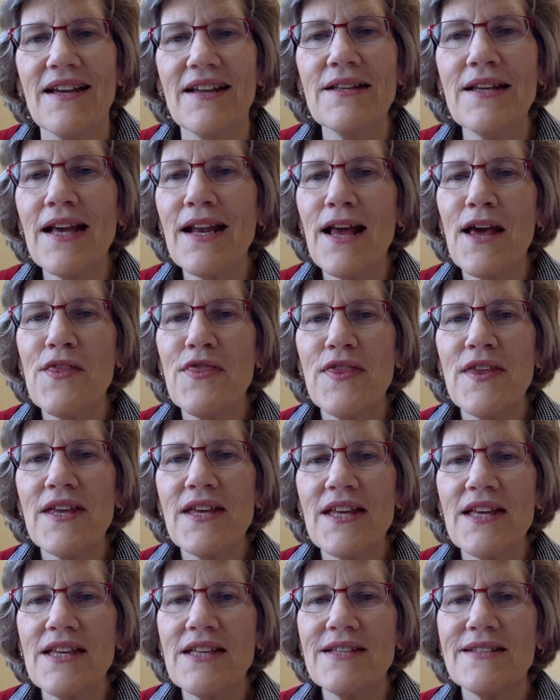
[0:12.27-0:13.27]
and yet I
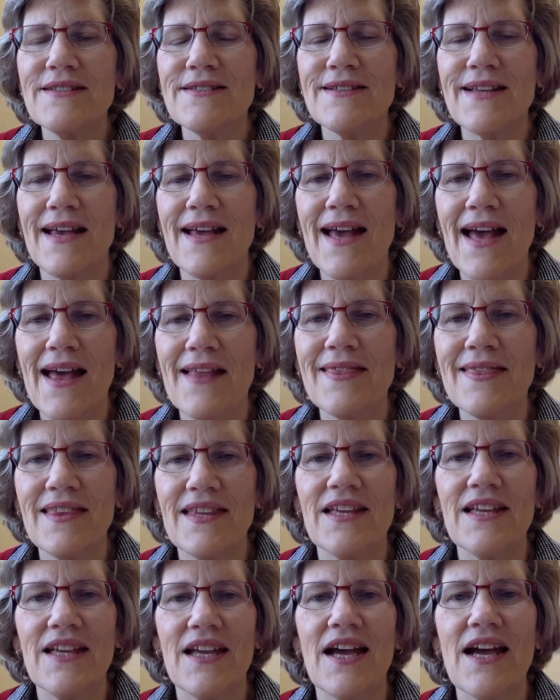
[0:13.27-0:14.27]
think it's at
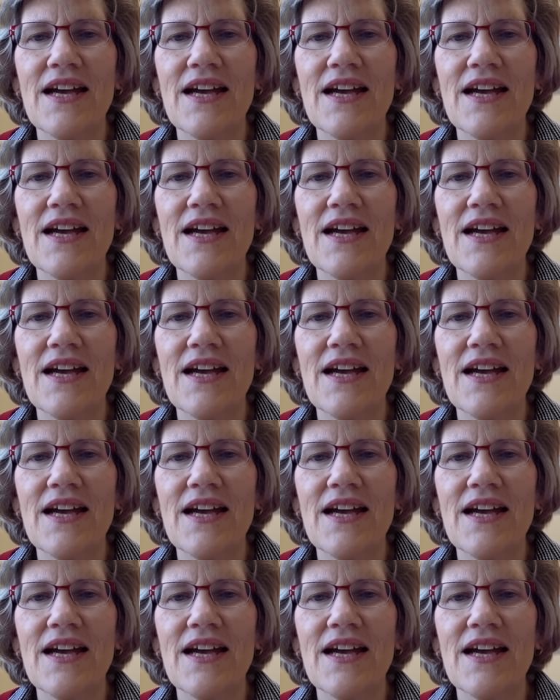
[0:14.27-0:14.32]
the